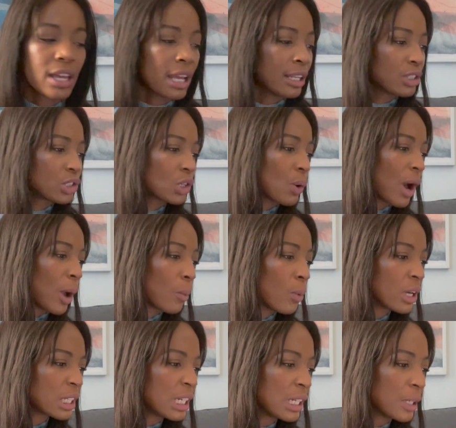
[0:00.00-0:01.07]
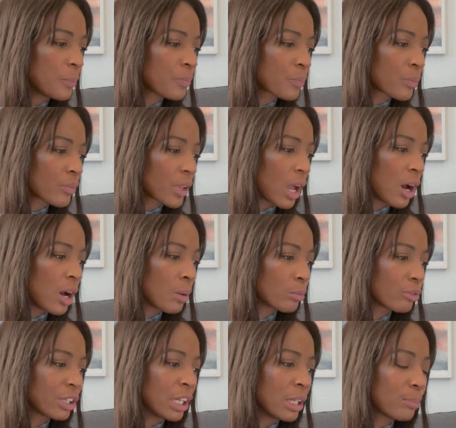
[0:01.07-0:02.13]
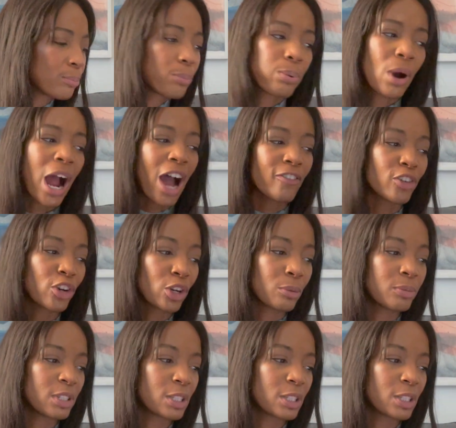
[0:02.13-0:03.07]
And so I want to read Proverbs.